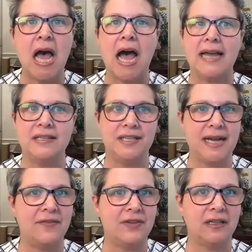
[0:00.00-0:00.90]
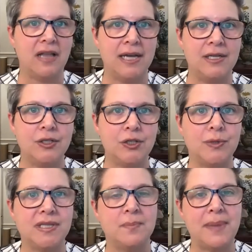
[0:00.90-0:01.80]
I did have a client who
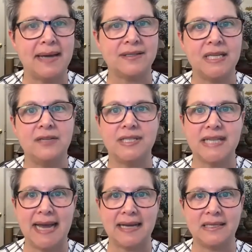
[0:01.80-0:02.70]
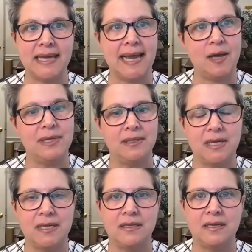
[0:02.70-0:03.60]
was in the backseat of a taxi cab in,
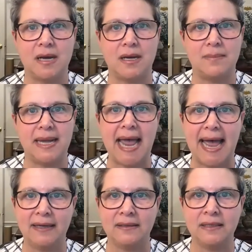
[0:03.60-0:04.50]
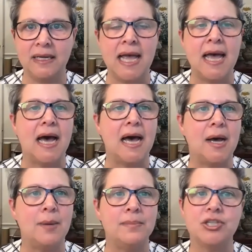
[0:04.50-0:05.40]
in uh, Manhattan.
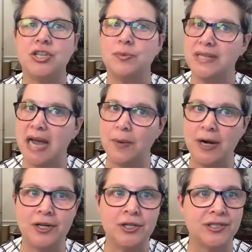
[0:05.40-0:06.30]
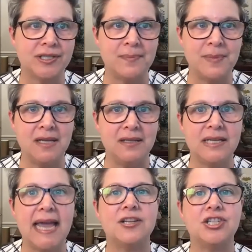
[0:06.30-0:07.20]
Um, she was not wearing her seatbelt
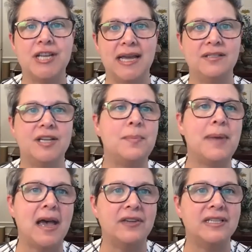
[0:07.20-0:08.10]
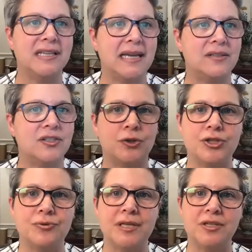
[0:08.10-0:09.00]
and she ended up having to get
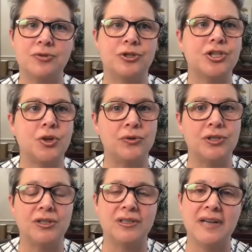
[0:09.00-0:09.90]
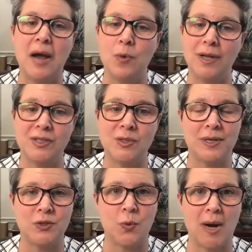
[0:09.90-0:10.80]
surgery to her shoulder, not once,
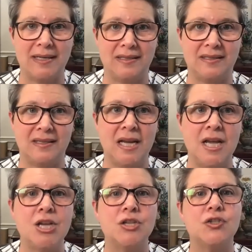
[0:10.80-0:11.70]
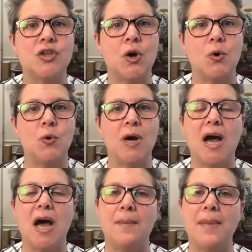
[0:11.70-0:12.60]
but twice. So,
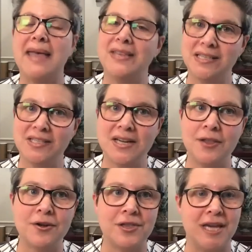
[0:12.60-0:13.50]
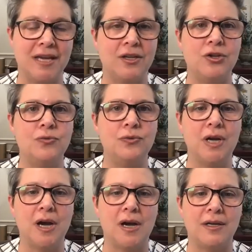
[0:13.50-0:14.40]
um, and this is another thing you
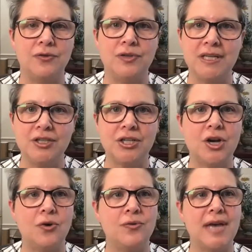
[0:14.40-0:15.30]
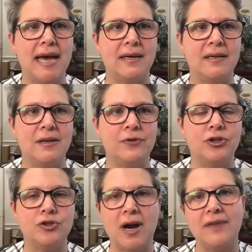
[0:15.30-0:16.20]
uh, you need to know that if
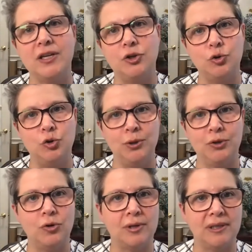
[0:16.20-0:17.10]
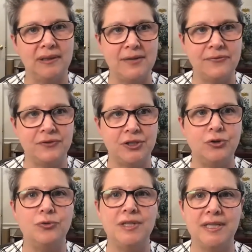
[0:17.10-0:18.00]
you're driving an Uber or a Lyft,
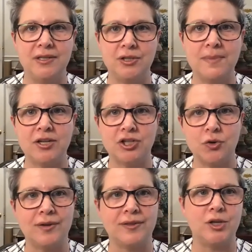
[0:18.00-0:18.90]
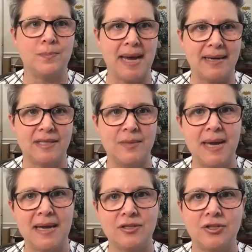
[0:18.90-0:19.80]
you need to make sure that your backseat
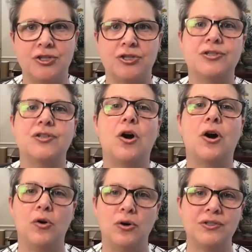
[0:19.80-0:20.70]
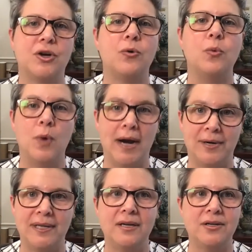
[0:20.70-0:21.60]
passengers are also
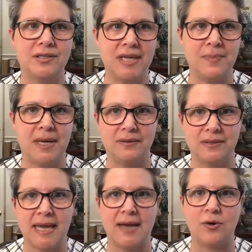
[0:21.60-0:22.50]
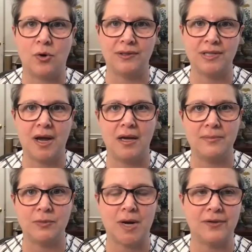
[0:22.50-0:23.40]
wearing their seatbelts at all times
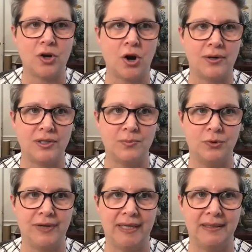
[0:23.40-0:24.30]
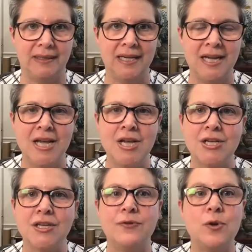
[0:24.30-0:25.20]
times while the car is moving.
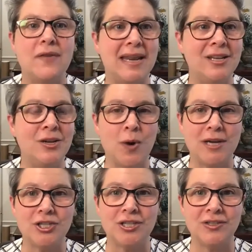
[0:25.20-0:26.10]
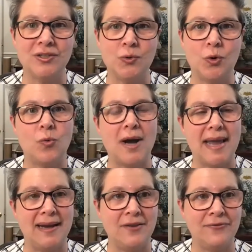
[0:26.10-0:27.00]
If you have any questions or want
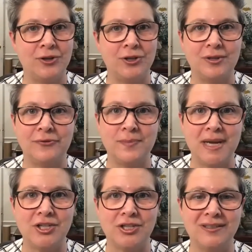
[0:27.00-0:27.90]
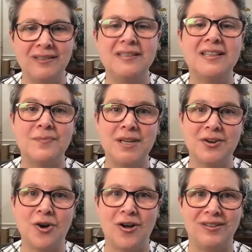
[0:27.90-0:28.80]
any further information, give me a
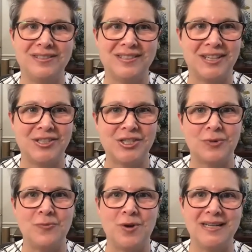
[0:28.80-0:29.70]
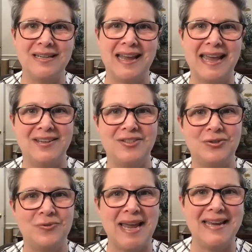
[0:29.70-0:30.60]
call 631
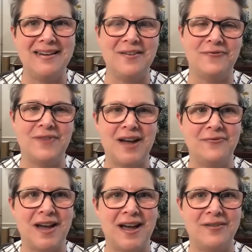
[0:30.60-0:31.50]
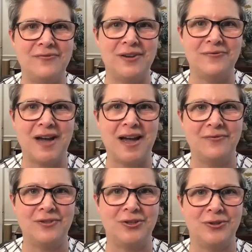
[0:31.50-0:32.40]
828
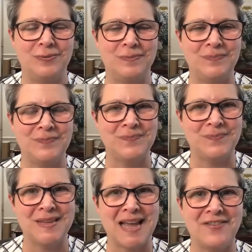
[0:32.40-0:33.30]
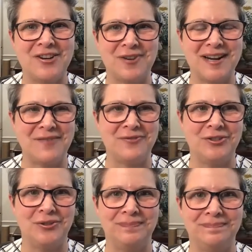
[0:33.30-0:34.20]
5552. Have a great
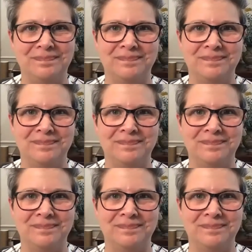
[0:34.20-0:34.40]
afternoon.